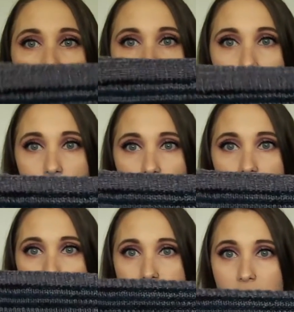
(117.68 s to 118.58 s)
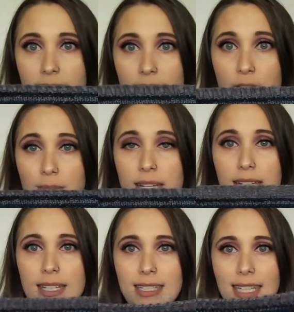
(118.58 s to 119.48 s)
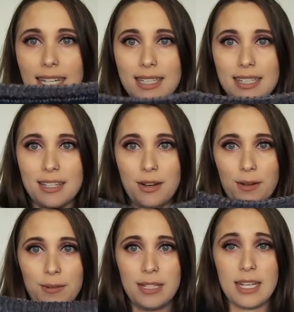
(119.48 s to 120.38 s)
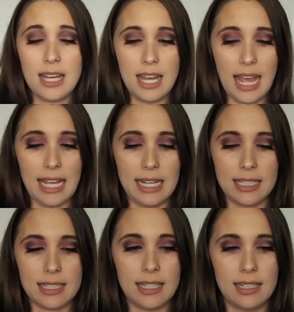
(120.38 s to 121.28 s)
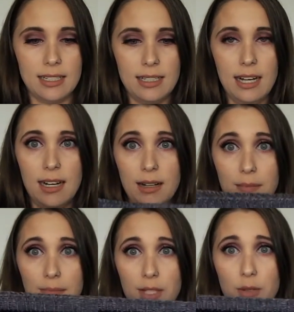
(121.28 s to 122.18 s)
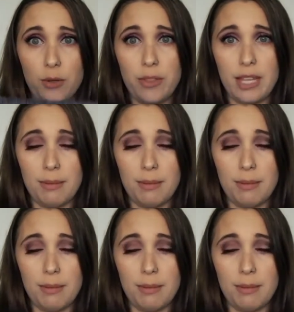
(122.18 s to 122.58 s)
it stretches tremendously. So, and um, the cool thing